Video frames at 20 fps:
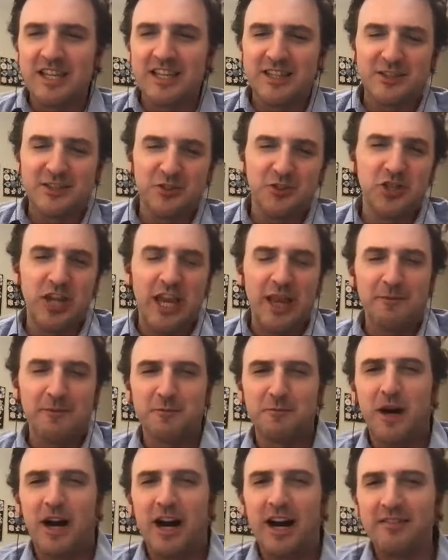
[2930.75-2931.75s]
like this
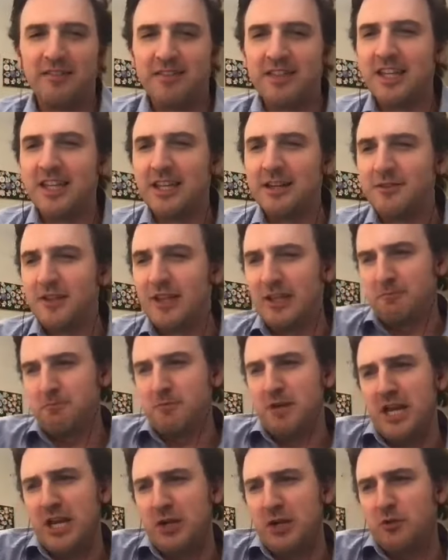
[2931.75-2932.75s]
James Bond thing of like
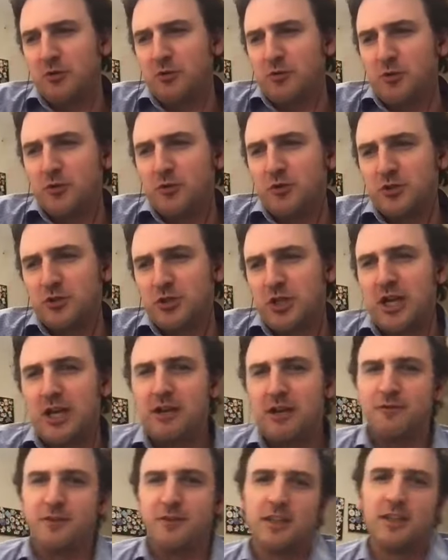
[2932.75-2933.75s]
meeting with
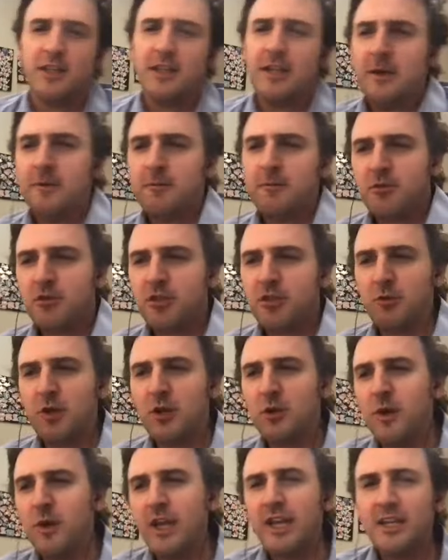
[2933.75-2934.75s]
Khrushchev and
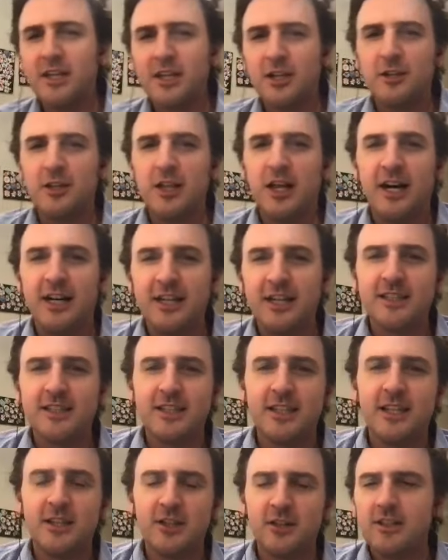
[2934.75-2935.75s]
three way in a
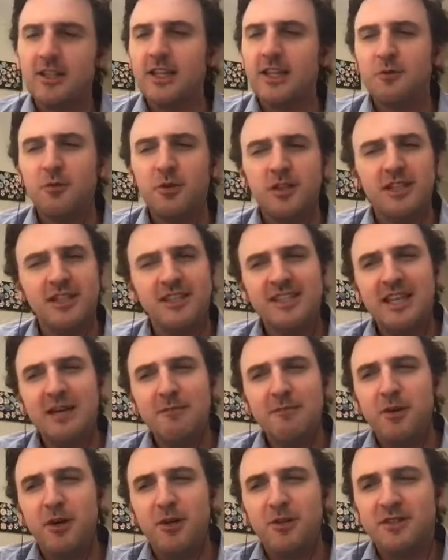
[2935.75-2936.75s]
closet and you're like, well, is
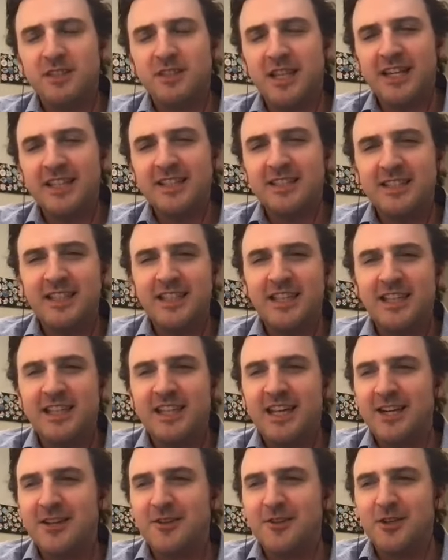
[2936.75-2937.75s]
that both sides in
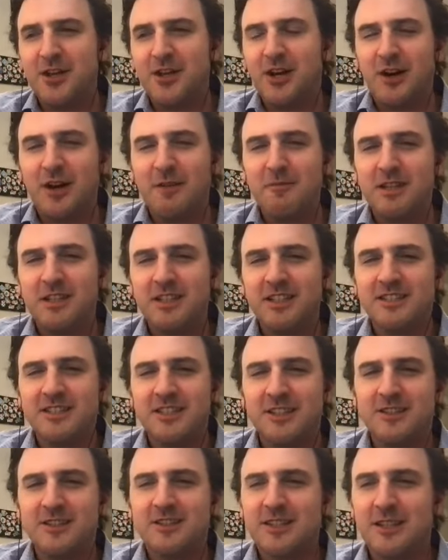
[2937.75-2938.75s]
it? I don't know. I mean, it still